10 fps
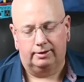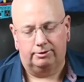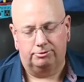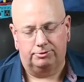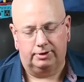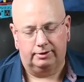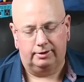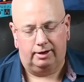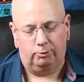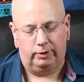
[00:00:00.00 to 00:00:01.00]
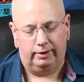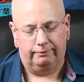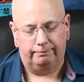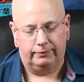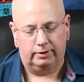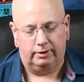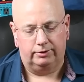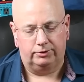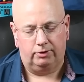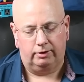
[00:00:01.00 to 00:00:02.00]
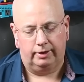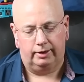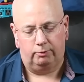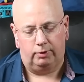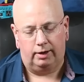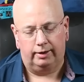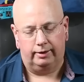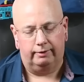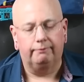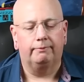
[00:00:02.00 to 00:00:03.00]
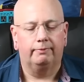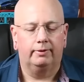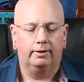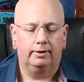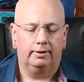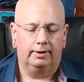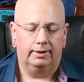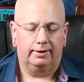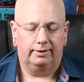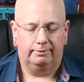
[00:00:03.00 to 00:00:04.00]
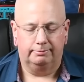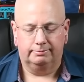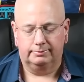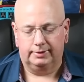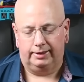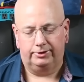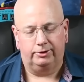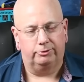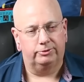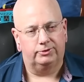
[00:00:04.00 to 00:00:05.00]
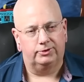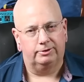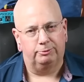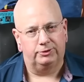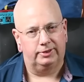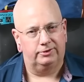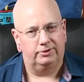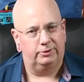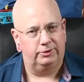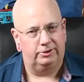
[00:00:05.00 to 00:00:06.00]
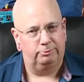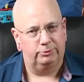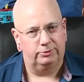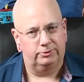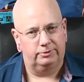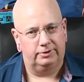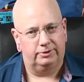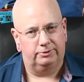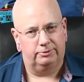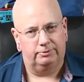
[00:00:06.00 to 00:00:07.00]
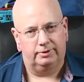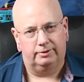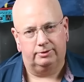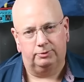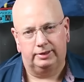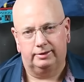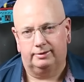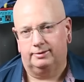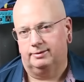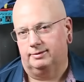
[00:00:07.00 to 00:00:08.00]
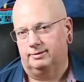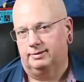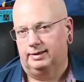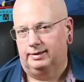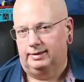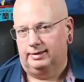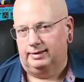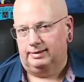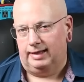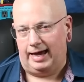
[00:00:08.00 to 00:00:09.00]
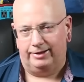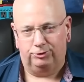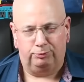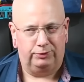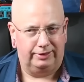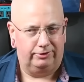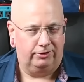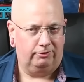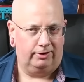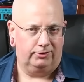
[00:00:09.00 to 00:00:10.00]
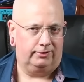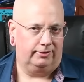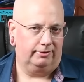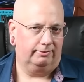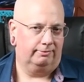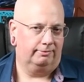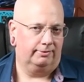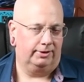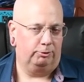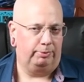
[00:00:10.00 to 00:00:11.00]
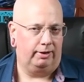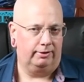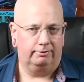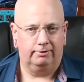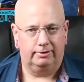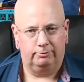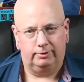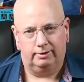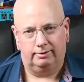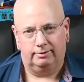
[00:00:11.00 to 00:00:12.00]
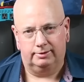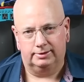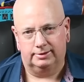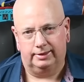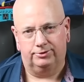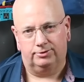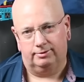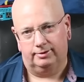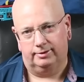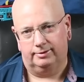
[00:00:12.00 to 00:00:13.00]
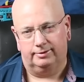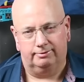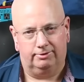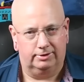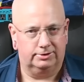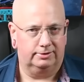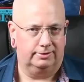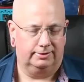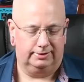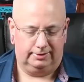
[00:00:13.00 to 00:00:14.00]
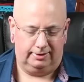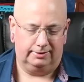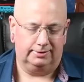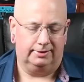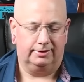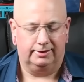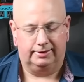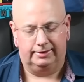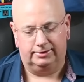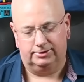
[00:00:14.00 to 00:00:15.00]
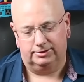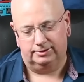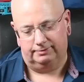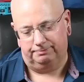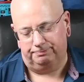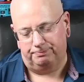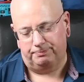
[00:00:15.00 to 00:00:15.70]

Of uh, Yahweh, uh, Yodhe Wahe. Um, I don't uh, pretend to know Hebrew I know uh, Greek. And Latin's pretty darn rusty. I know Pali really well, and Sanskrit, and Russian, and Kazakh, and English, and